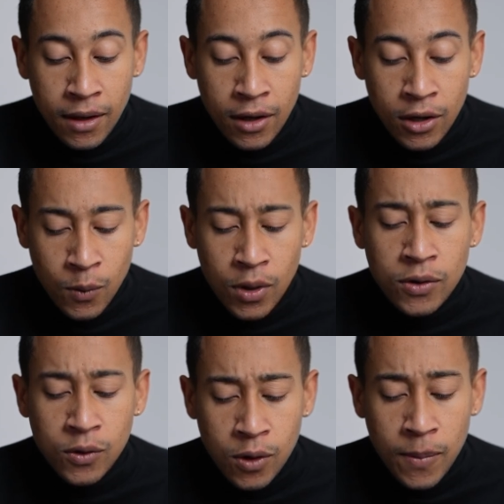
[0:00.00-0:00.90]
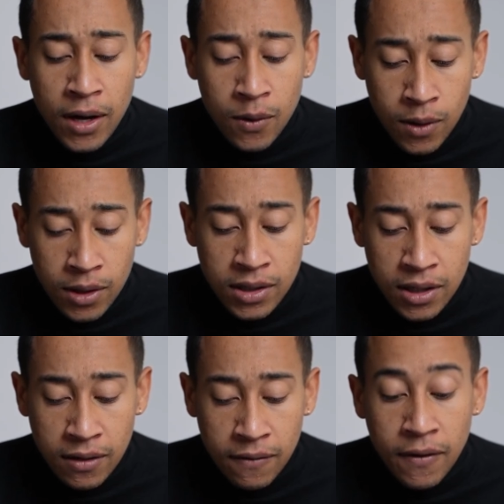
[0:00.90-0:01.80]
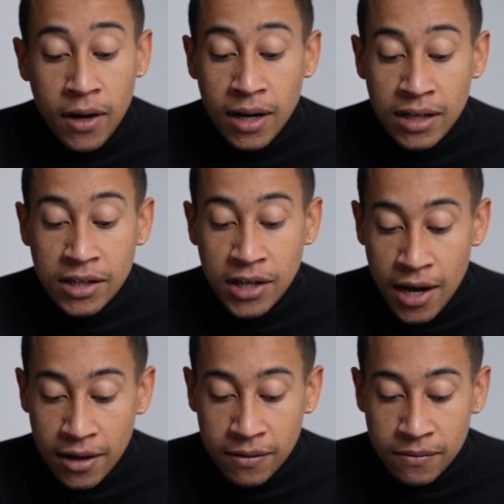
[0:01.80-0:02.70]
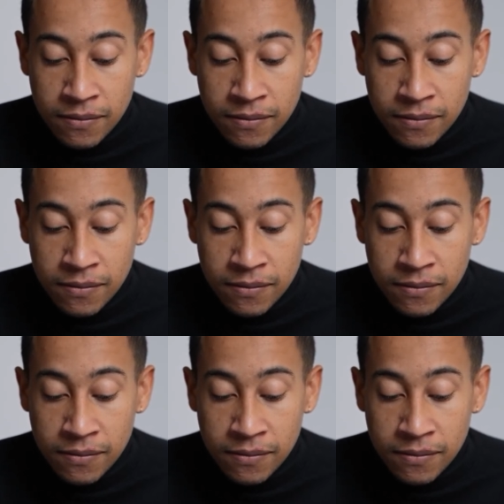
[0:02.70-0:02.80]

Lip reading: You want to talk about equality? Fine, let's chat.